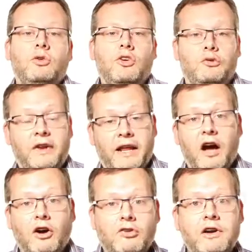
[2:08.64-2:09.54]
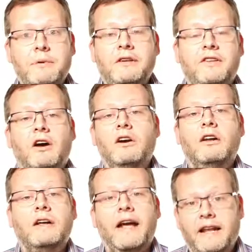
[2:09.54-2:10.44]
you're not feeling hungry, because
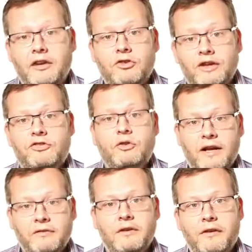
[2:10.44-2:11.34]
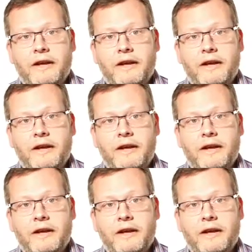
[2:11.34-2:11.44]
hunger can increase your level of